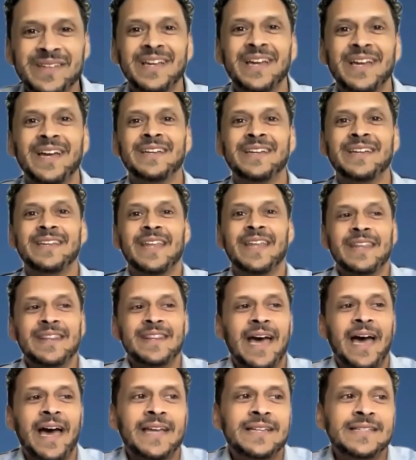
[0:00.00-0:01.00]
And
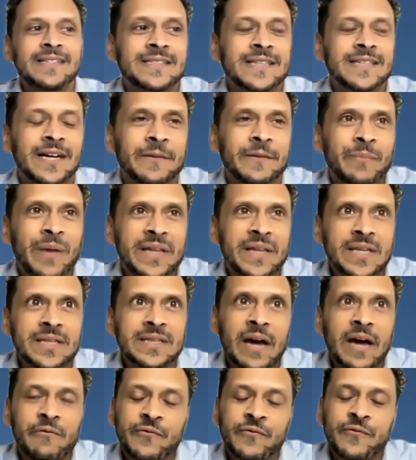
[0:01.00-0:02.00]
I think
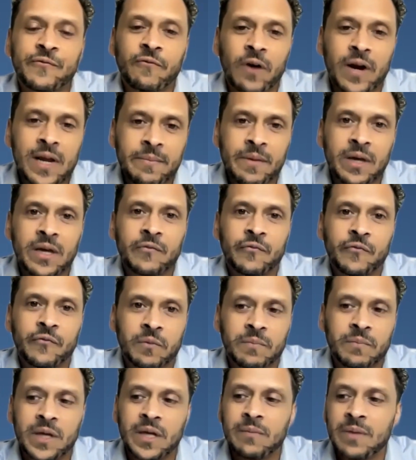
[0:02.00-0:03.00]
that framing for
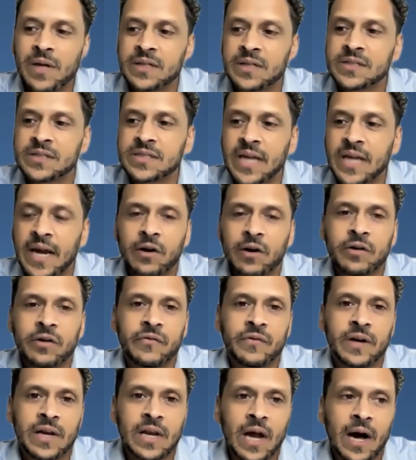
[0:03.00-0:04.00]
me, being scared
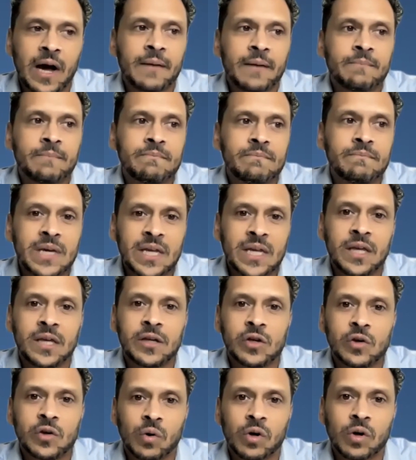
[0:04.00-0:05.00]
of not
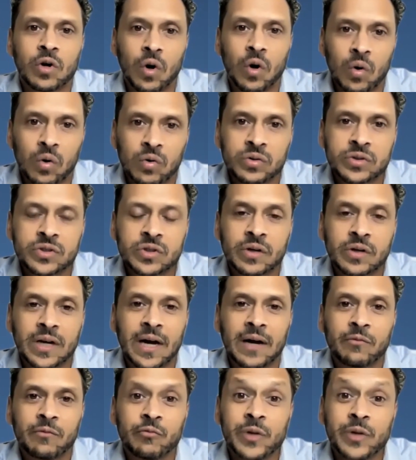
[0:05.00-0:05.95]
meeting your goals or not